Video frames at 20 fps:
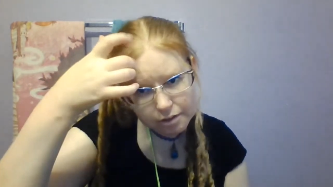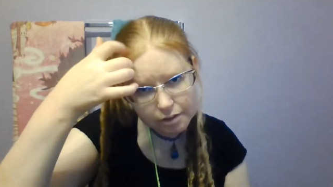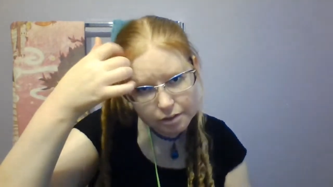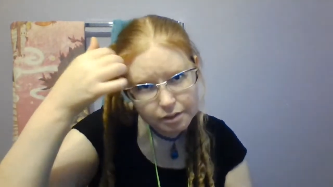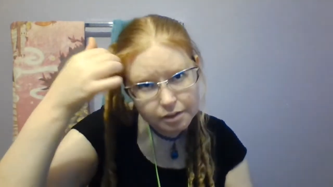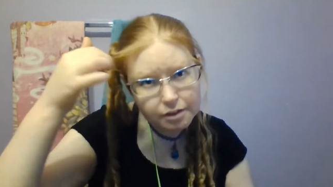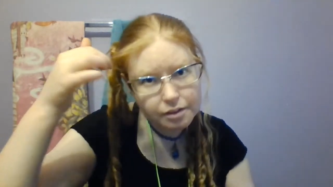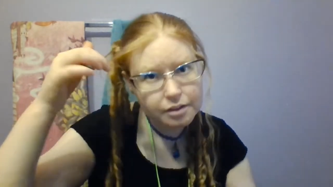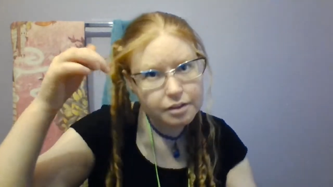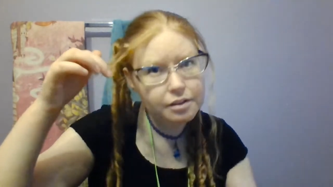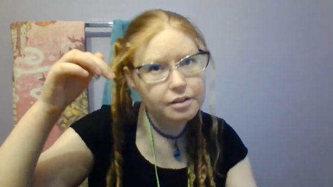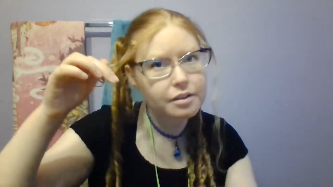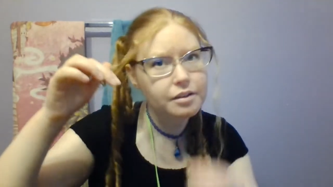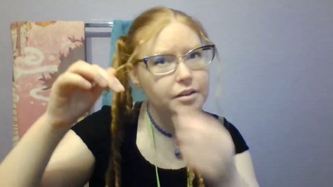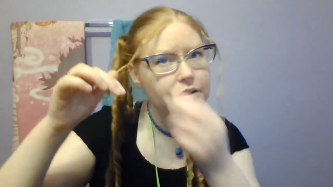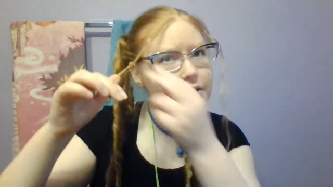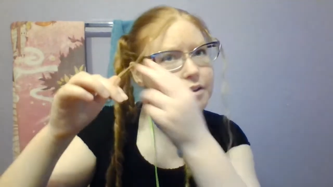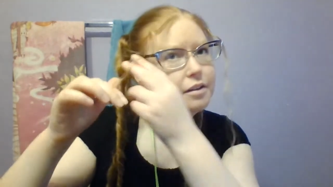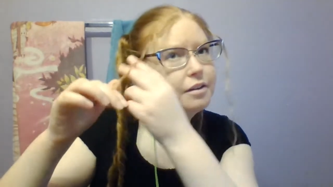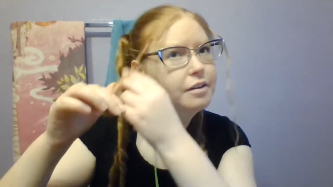
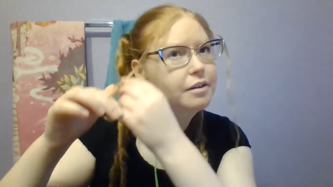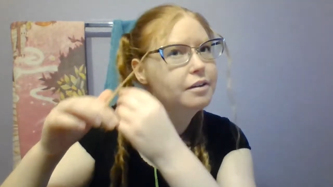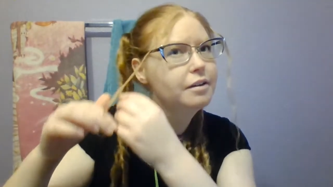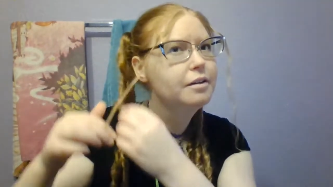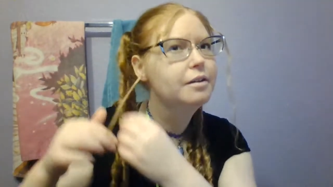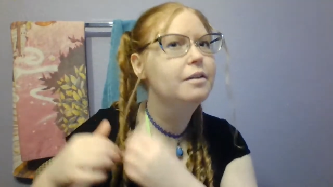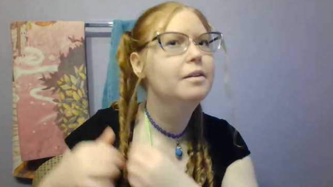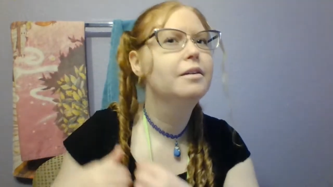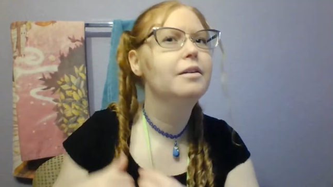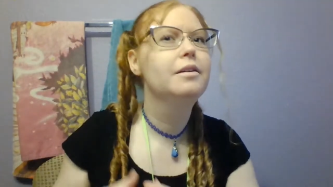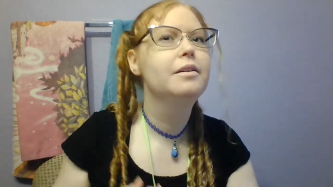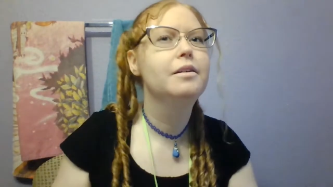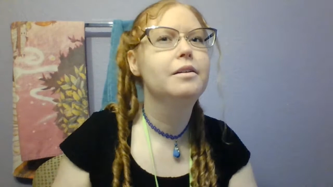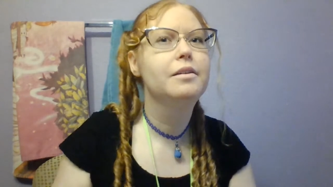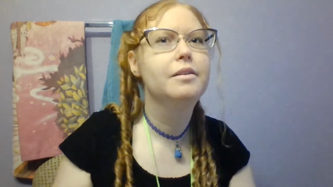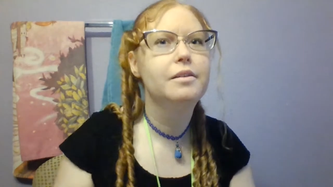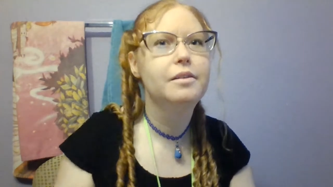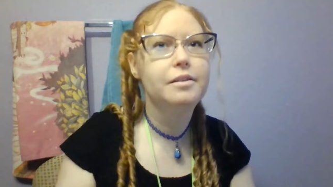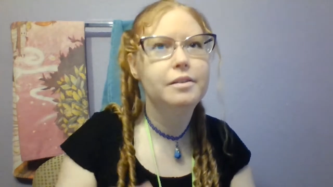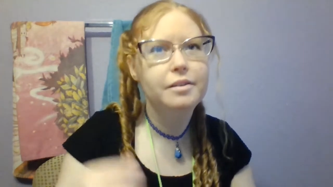
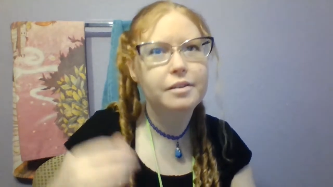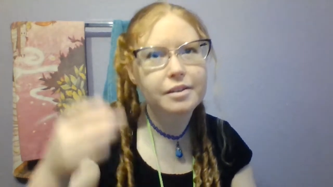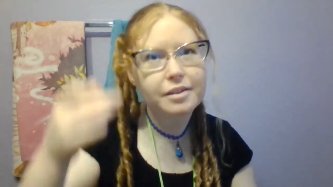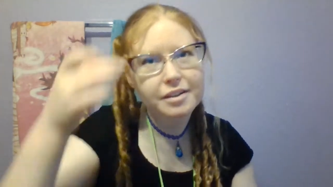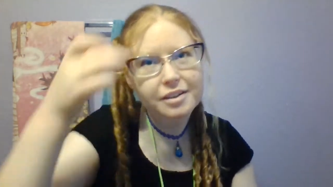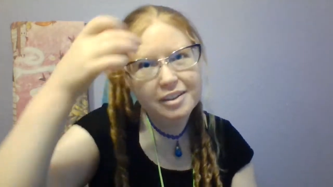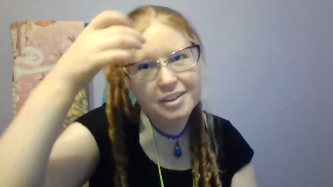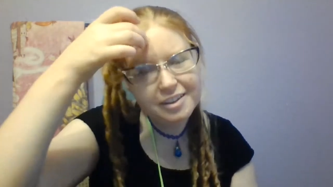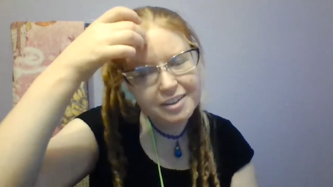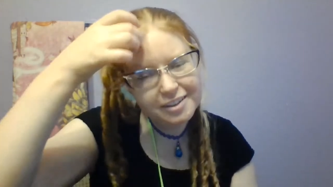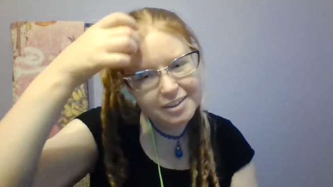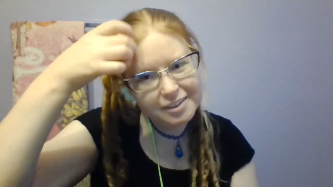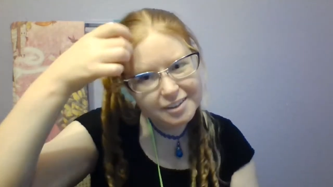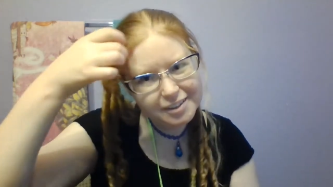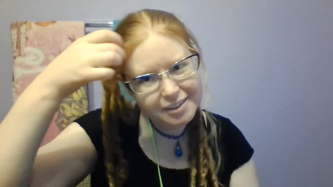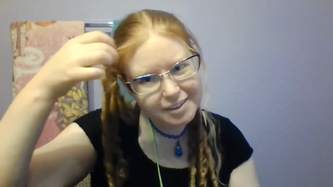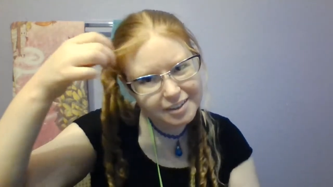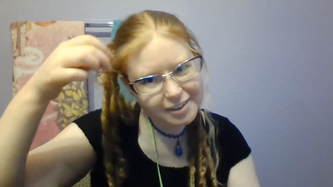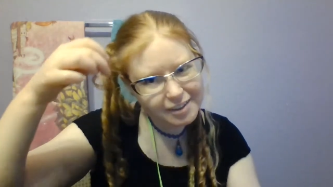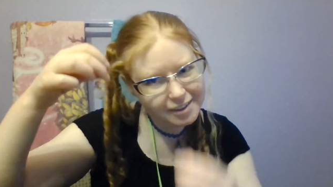
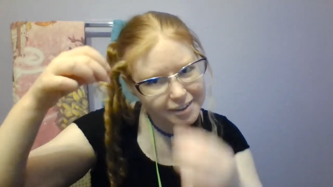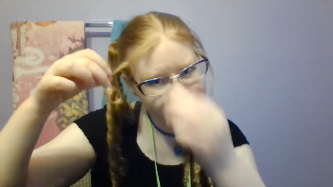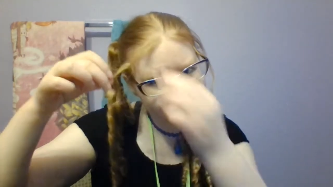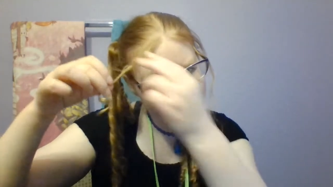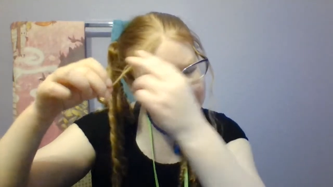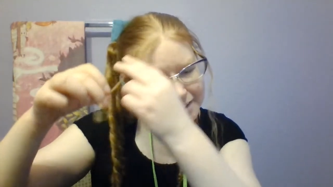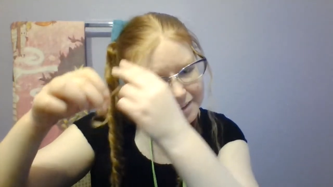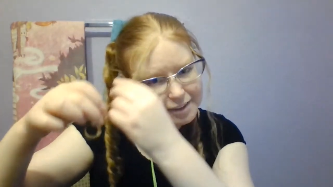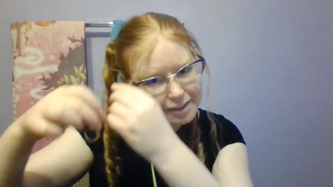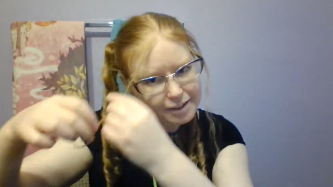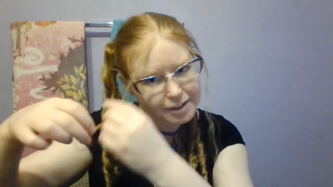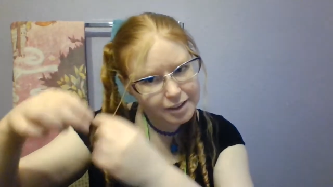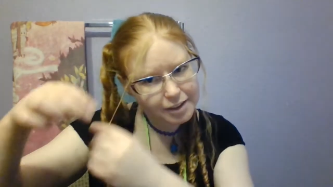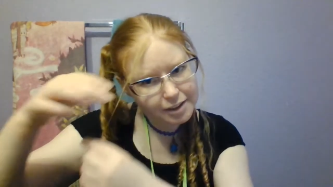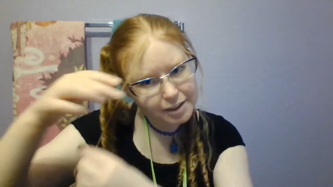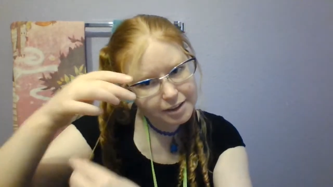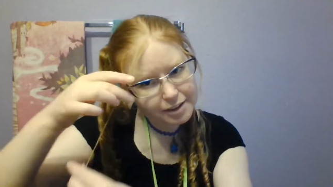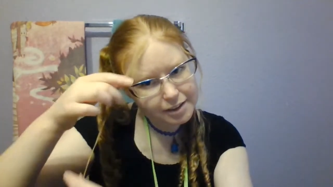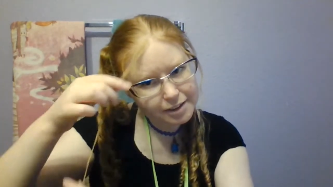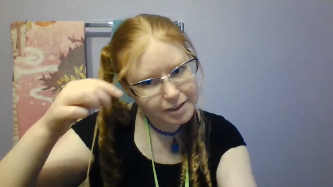
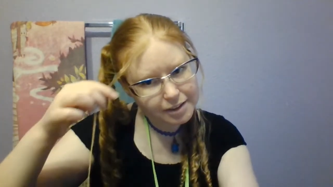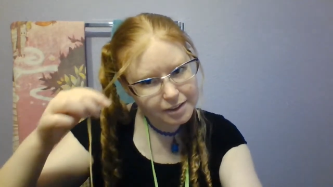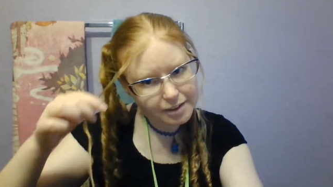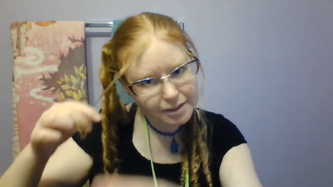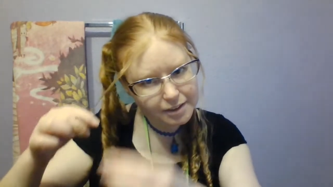(no one is talking)